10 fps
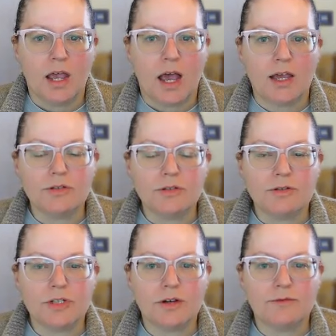I also
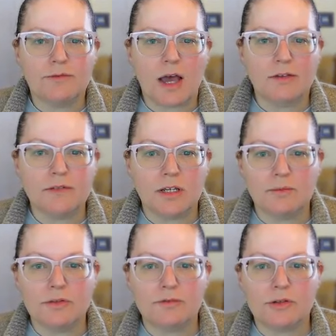share 5
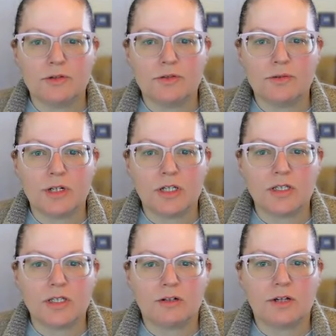tips for those who are
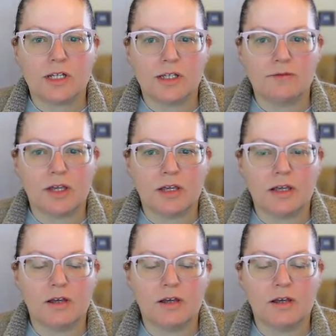considering leaving,